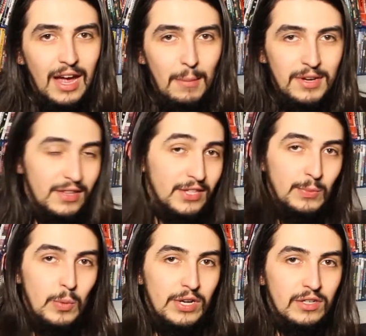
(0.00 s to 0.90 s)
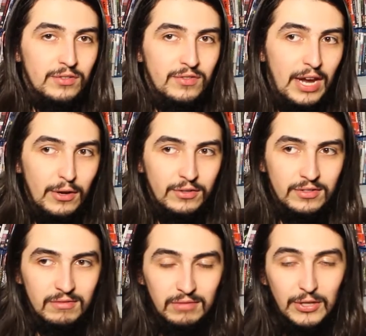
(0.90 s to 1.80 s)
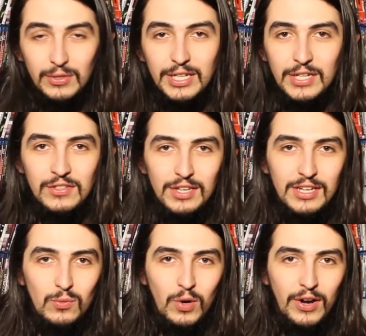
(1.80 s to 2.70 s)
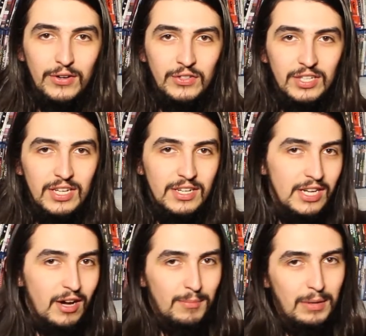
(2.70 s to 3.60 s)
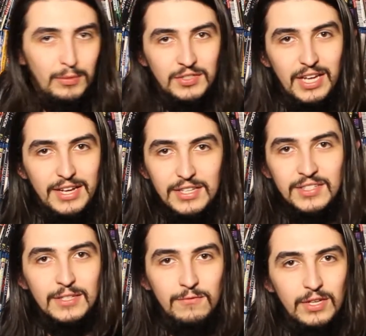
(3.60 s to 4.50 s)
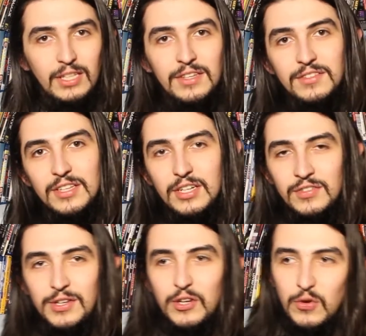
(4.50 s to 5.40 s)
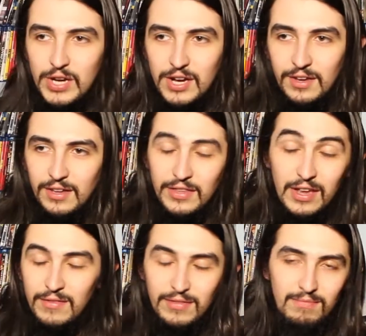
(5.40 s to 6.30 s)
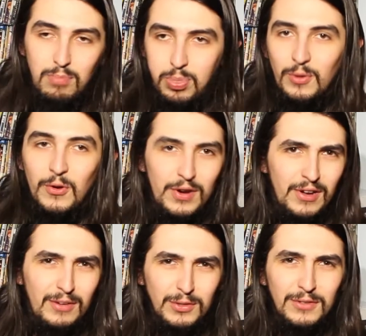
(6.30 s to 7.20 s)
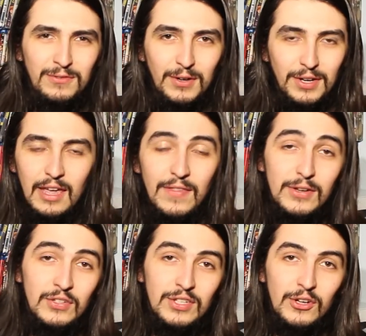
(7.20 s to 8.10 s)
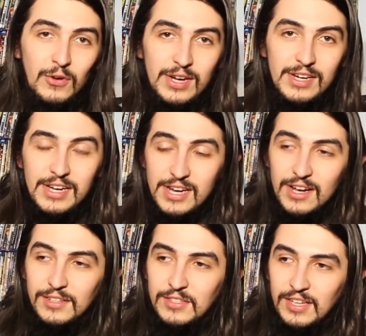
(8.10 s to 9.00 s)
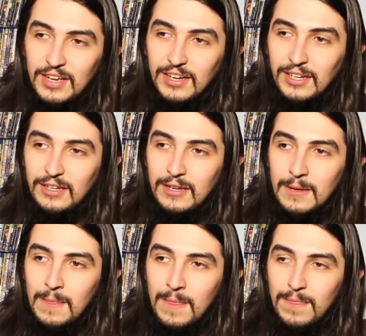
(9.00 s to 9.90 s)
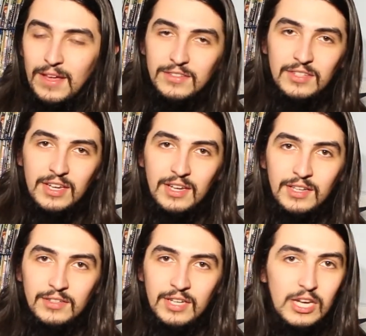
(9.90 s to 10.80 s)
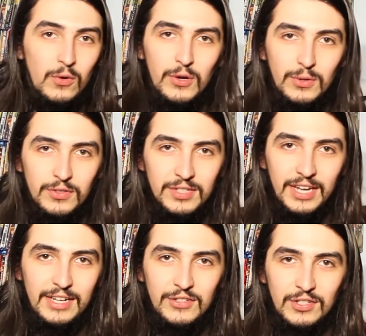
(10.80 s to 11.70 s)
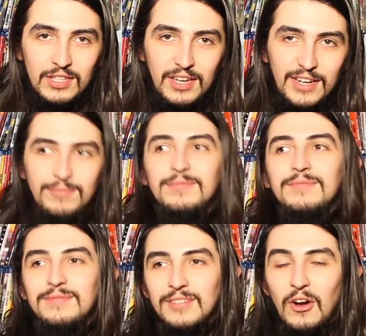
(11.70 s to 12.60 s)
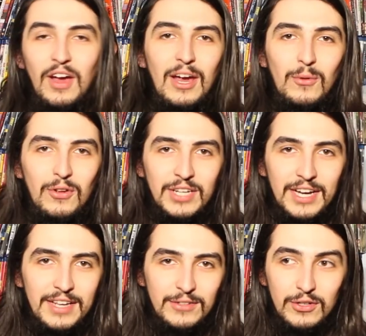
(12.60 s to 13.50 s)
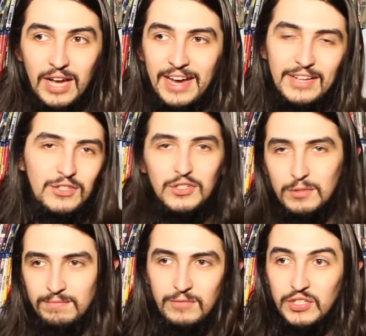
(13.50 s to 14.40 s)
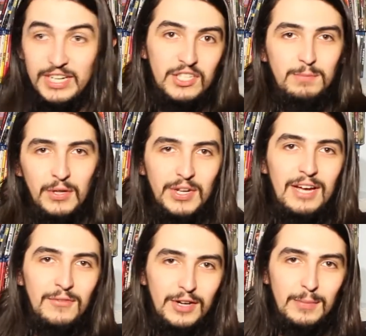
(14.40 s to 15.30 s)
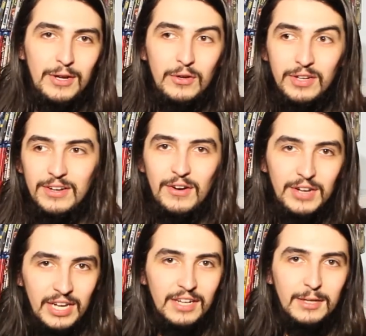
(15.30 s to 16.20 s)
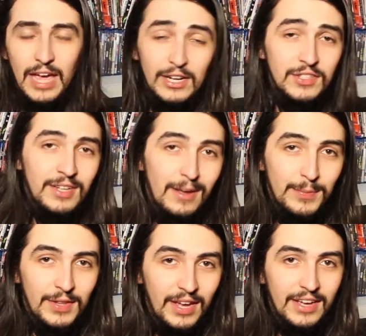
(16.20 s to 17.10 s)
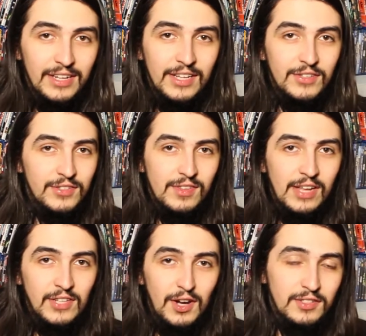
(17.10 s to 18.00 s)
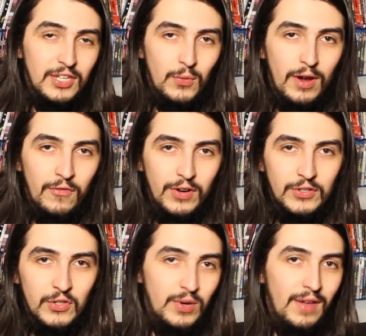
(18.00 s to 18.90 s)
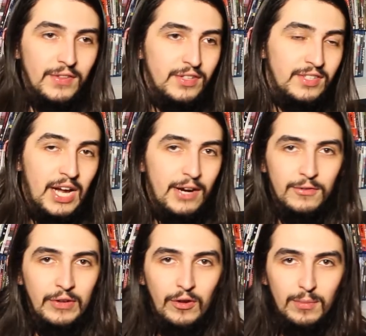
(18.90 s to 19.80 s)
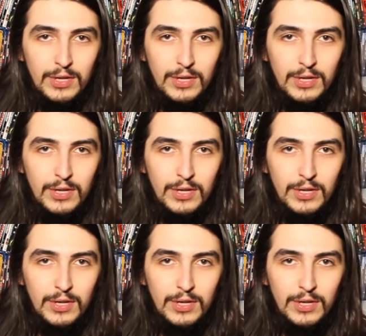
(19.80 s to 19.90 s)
I mean, in this movie, there's there's literally a scene where you see a neon purple sign and it says villains, and you see a green and then and, and, green what the fuck, and then you see a green neon sign that says heroes, and it's just like, okay, well, you kind of, I guess you just, you just kind of spell it out for anybody who didn't already get it. And on top of that, it's, it's honestly referenced throughout this entire film.